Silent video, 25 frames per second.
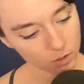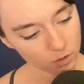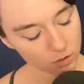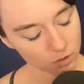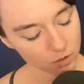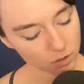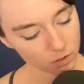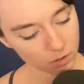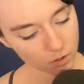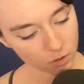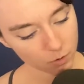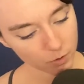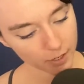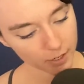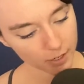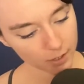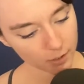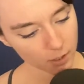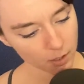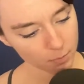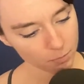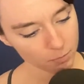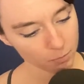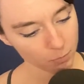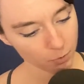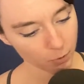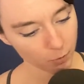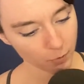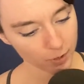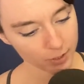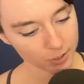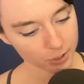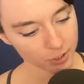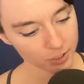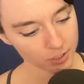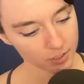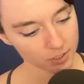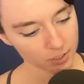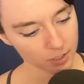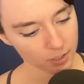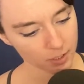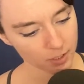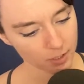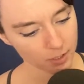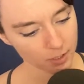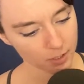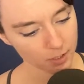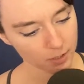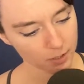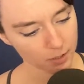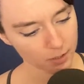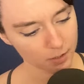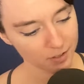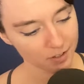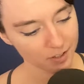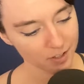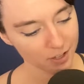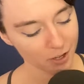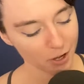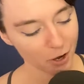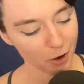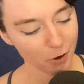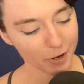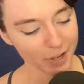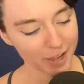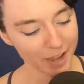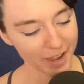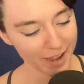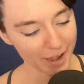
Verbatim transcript: Okay. A couple more questions. Okay.